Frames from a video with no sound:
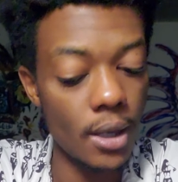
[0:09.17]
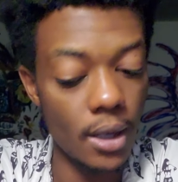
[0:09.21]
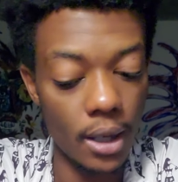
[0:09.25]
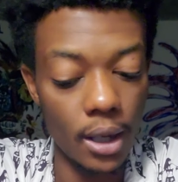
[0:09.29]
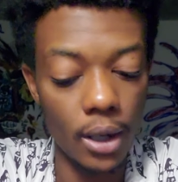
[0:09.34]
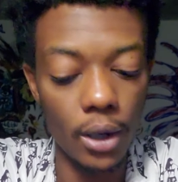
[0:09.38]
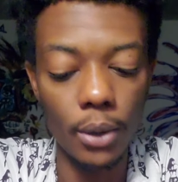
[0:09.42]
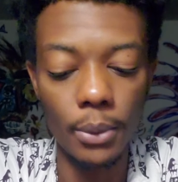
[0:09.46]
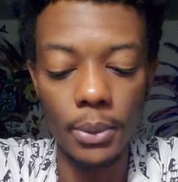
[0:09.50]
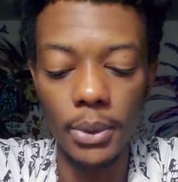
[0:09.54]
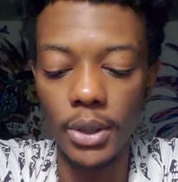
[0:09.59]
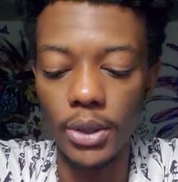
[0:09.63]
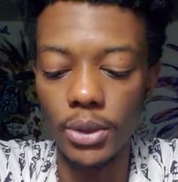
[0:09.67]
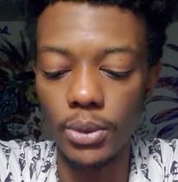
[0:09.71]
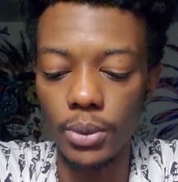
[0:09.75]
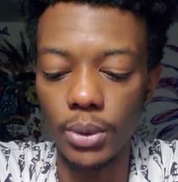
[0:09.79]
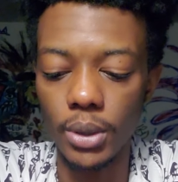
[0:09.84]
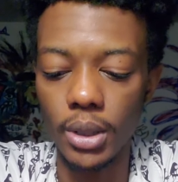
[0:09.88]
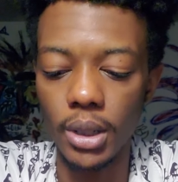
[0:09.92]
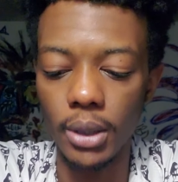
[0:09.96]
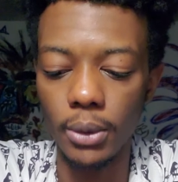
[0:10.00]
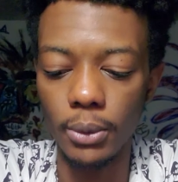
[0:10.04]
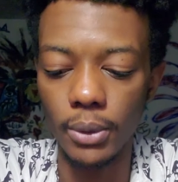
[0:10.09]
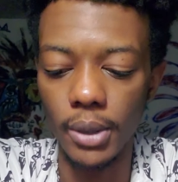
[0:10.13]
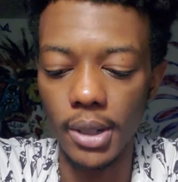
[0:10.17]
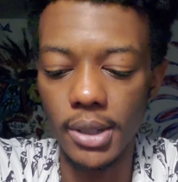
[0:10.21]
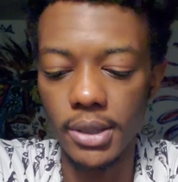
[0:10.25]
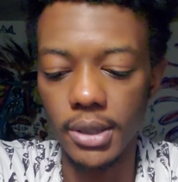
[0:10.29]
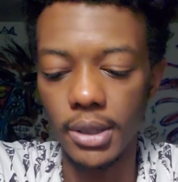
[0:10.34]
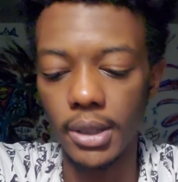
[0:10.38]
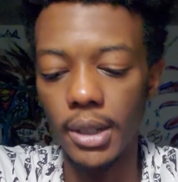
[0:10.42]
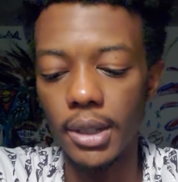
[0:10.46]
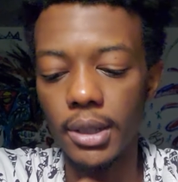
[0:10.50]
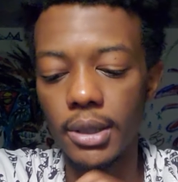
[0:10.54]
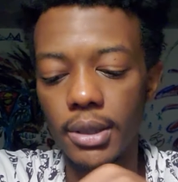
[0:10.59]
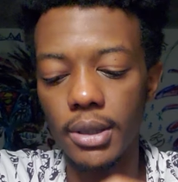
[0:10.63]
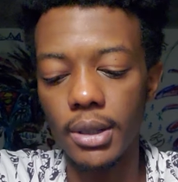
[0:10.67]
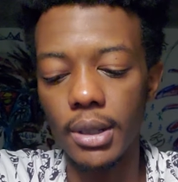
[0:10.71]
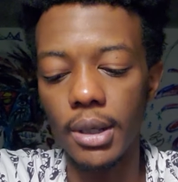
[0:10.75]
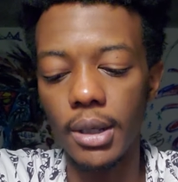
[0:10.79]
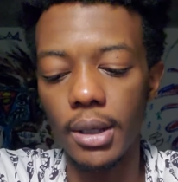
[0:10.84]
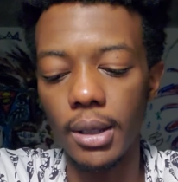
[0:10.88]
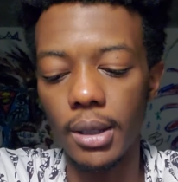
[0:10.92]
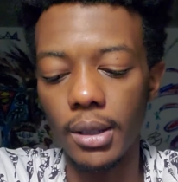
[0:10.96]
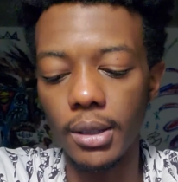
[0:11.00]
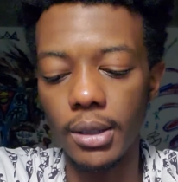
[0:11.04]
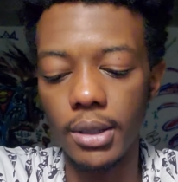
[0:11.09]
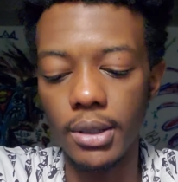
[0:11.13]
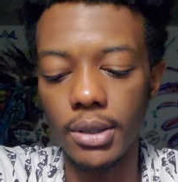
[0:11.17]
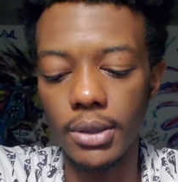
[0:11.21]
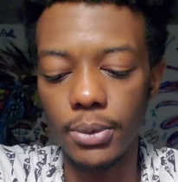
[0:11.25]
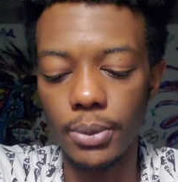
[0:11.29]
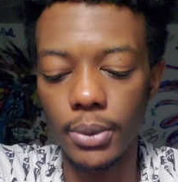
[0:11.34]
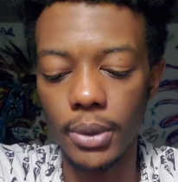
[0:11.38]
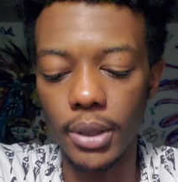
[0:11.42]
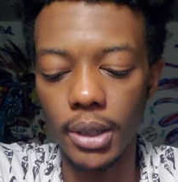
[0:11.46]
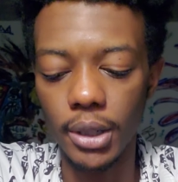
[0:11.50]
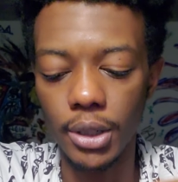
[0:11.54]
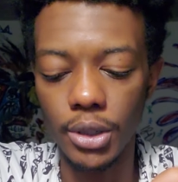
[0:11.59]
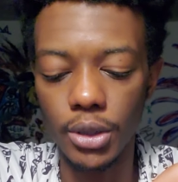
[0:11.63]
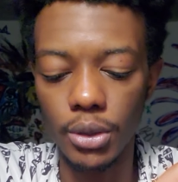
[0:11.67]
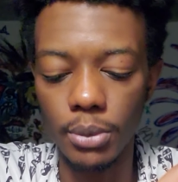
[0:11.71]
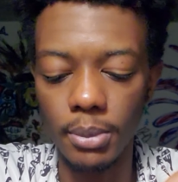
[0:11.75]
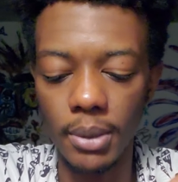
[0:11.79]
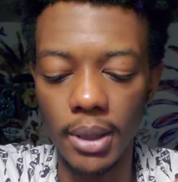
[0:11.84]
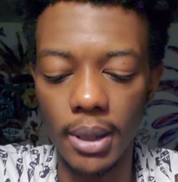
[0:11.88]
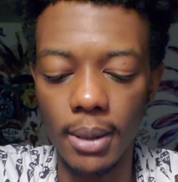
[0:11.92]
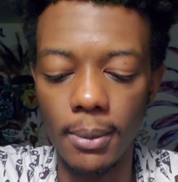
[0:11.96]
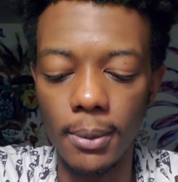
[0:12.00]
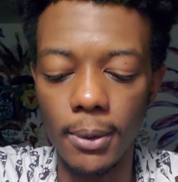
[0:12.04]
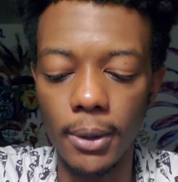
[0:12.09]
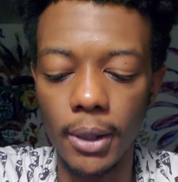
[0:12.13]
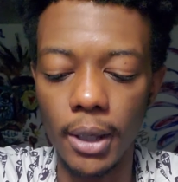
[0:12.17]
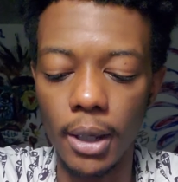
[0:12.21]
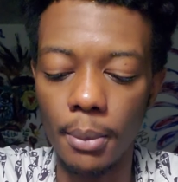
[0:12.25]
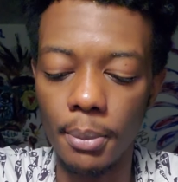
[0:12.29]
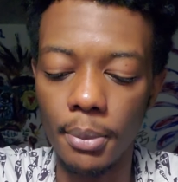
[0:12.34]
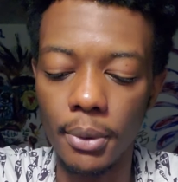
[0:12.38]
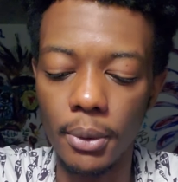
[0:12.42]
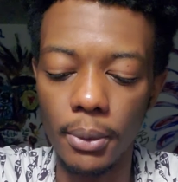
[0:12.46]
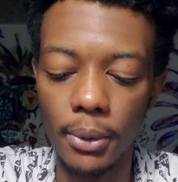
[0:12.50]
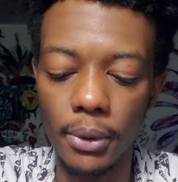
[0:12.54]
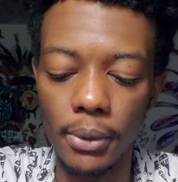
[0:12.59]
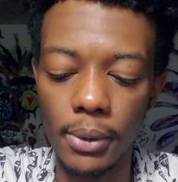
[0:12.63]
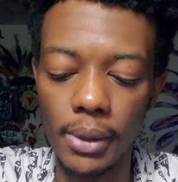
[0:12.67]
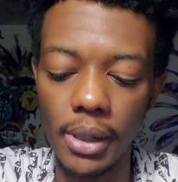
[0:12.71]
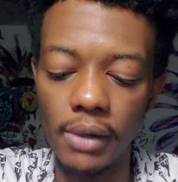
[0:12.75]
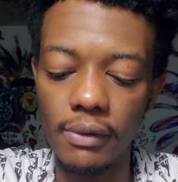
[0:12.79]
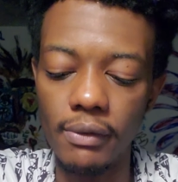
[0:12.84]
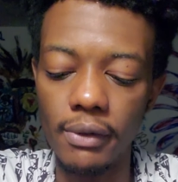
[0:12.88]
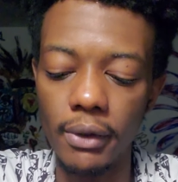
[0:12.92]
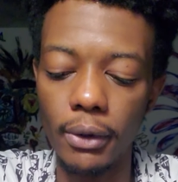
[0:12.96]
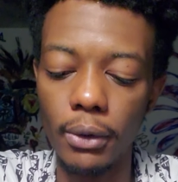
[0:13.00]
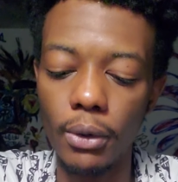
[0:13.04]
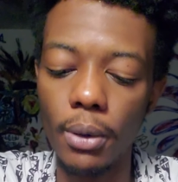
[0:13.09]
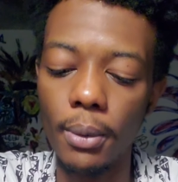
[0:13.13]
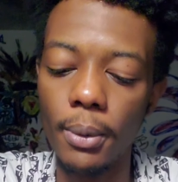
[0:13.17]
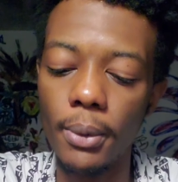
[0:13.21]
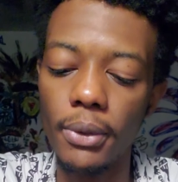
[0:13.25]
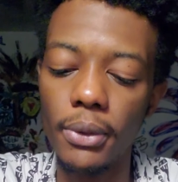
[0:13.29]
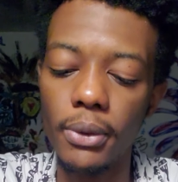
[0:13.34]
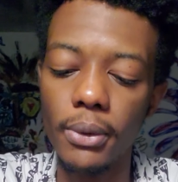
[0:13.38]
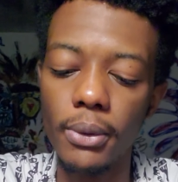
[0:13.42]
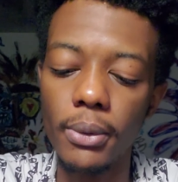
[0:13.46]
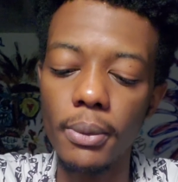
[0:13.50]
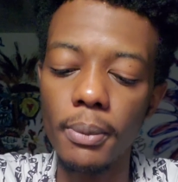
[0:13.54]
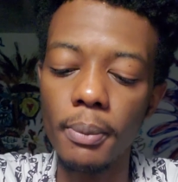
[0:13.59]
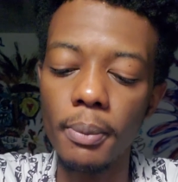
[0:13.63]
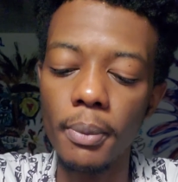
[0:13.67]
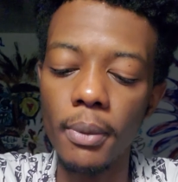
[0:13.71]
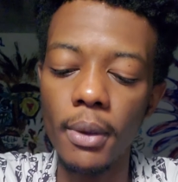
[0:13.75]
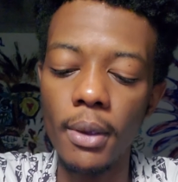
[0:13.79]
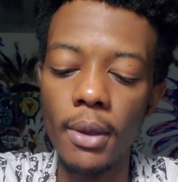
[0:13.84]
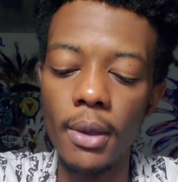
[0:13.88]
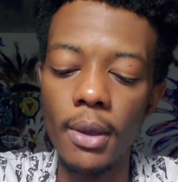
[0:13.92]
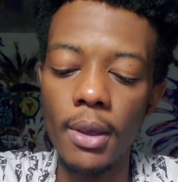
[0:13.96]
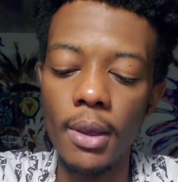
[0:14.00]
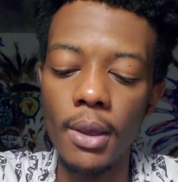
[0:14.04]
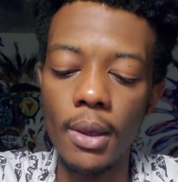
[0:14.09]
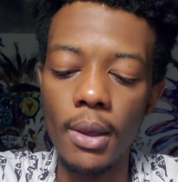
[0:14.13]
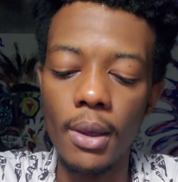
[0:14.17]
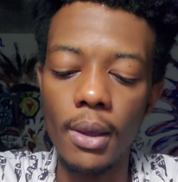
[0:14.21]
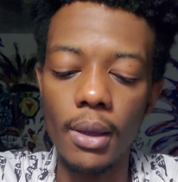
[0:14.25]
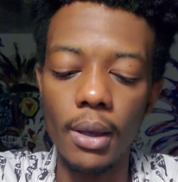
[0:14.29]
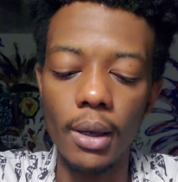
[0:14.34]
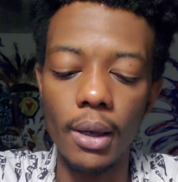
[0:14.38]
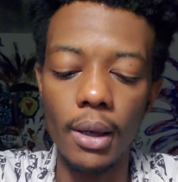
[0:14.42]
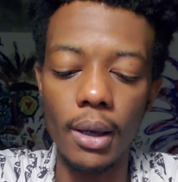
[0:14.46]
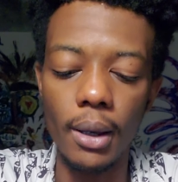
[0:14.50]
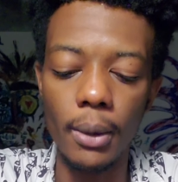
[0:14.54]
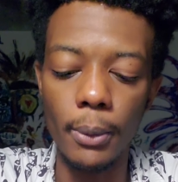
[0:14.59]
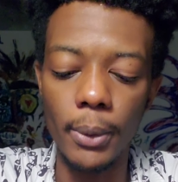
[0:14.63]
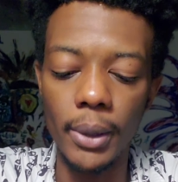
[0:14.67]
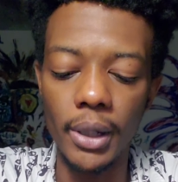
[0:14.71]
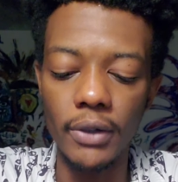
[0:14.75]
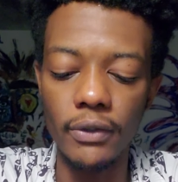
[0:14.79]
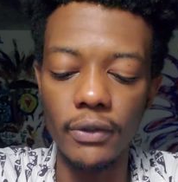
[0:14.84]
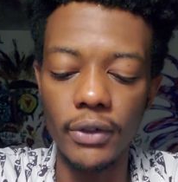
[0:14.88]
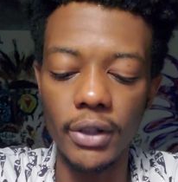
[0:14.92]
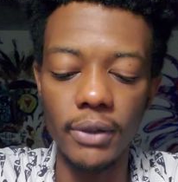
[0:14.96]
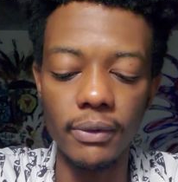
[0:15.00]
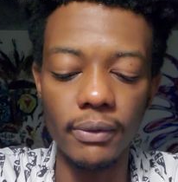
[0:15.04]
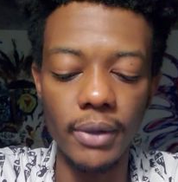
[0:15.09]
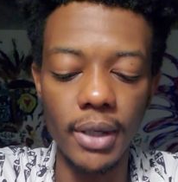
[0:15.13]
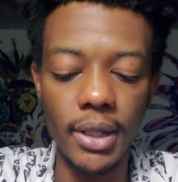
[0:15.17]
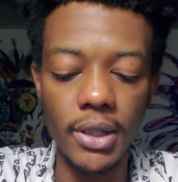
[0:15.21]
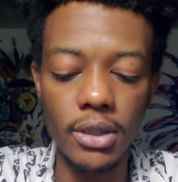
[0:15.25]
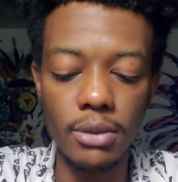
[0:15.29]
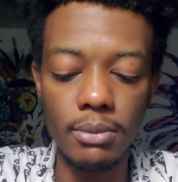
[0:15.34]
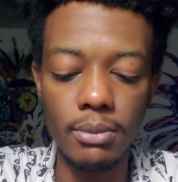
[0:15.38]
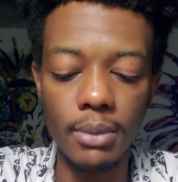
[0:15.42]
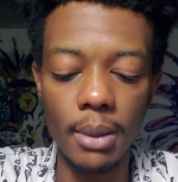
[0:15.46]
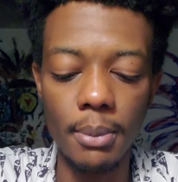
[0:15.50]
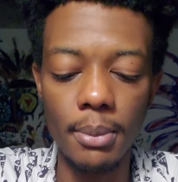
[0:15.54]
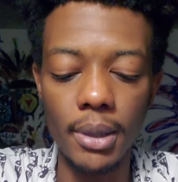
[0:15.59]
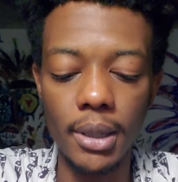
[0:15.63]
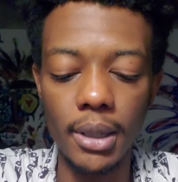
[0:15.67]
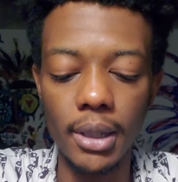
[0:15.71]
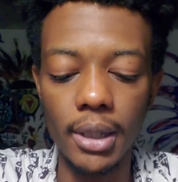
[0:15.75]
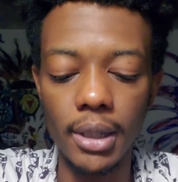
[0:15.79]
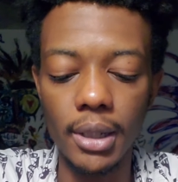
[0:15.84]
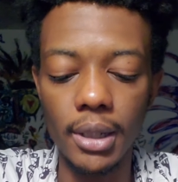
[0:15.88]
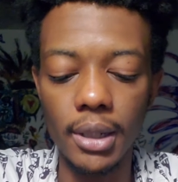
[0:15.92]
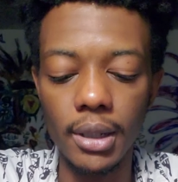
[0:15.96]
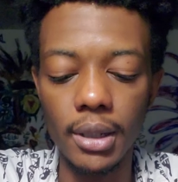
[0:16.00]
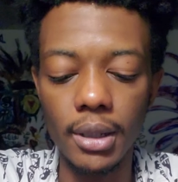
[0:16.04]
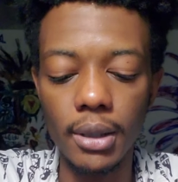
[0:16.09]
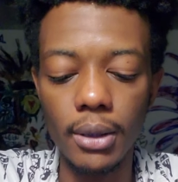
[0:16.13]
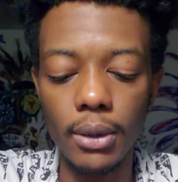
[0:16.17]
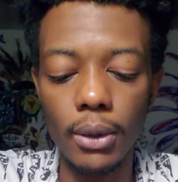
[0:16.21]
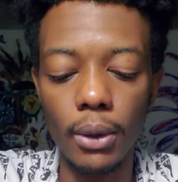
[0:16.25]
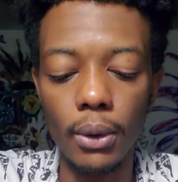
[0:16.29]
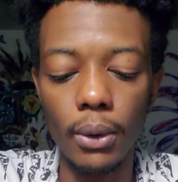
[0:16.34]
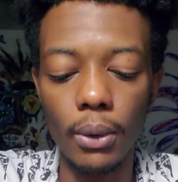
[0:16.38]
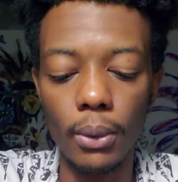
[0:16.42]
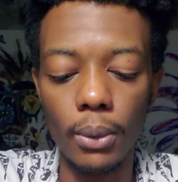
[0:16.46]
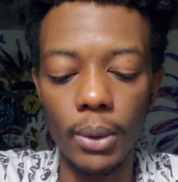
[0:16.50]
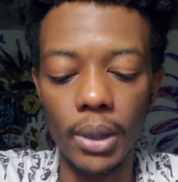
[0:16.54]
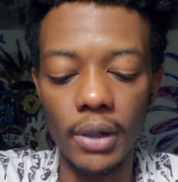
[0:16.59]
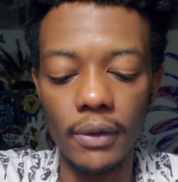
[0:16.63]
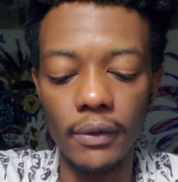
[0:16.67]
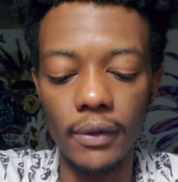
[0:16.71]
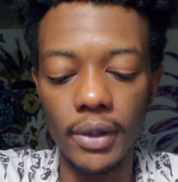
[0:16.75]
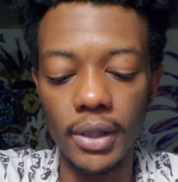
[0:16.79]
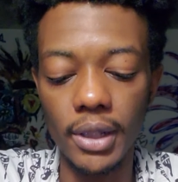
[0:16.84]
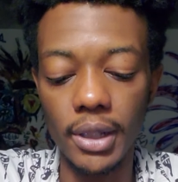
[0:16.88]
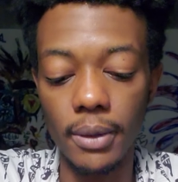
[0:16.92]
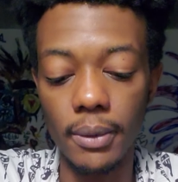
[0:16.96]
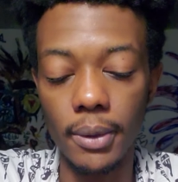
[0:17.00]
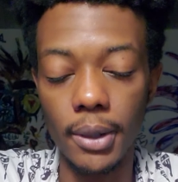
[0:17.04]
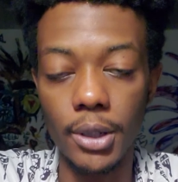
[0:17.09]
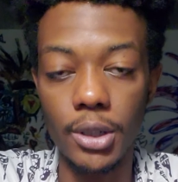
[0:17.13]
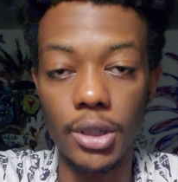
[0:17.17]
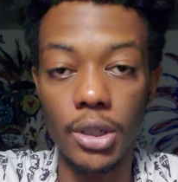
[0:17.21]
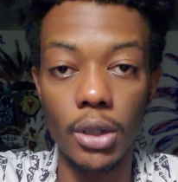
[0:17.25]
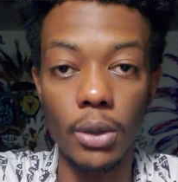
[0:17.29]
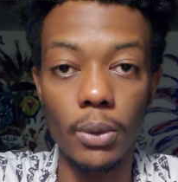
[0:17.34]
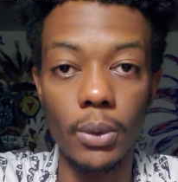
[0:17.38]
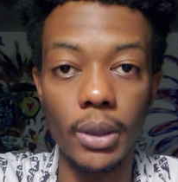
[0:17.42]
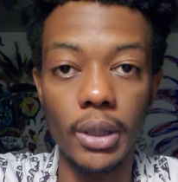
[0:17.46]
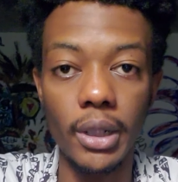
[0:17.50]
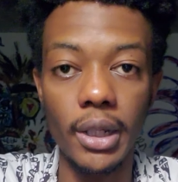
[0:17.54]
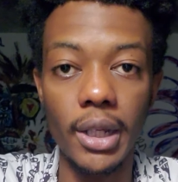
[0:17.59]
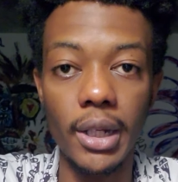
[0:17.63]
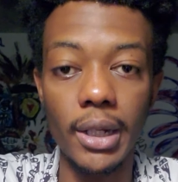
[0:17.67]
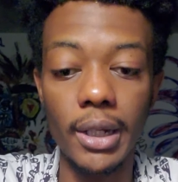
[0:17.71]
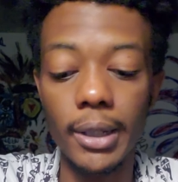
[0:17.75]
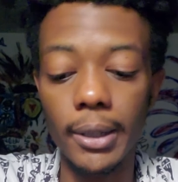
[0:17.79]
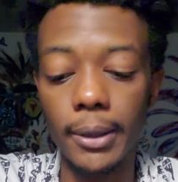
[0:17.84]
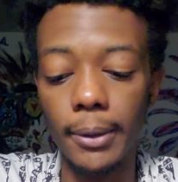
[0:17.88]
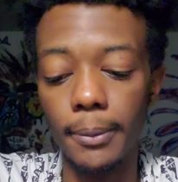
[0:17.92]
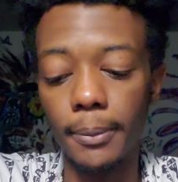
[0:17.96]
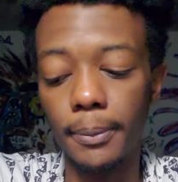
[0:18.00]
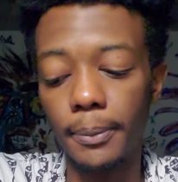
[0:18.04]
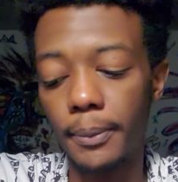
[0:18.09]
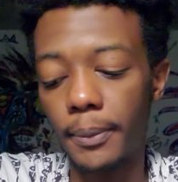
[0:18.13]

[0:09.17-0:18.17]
I hope this reading resonates. This reading should be able to help you with whatever you're going through, whatever advice you might be needing, or whatever direction you want to head in.